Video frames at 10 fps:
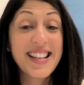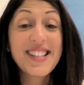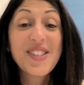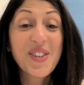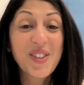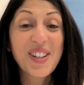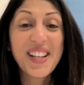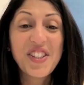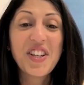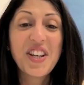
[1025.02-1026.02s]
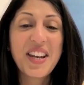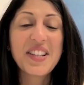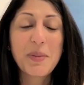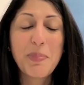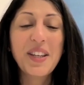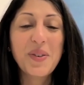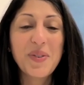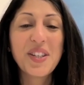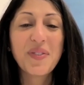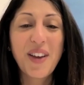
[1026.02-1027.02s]
in circulation and it's being
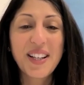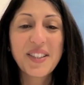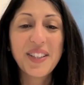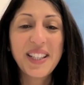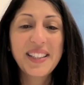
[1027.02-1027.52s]
used effectively.